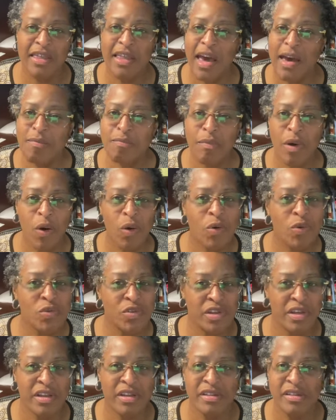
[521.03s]
that
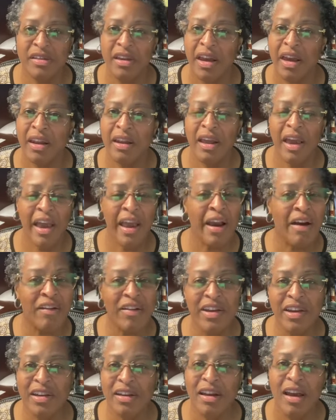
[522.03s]
Moses and
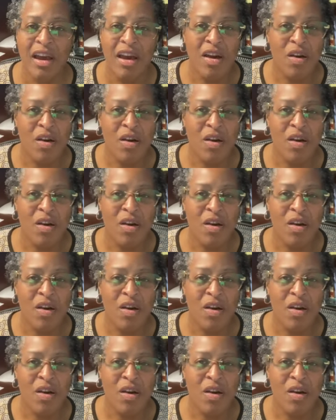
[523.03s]
Aaron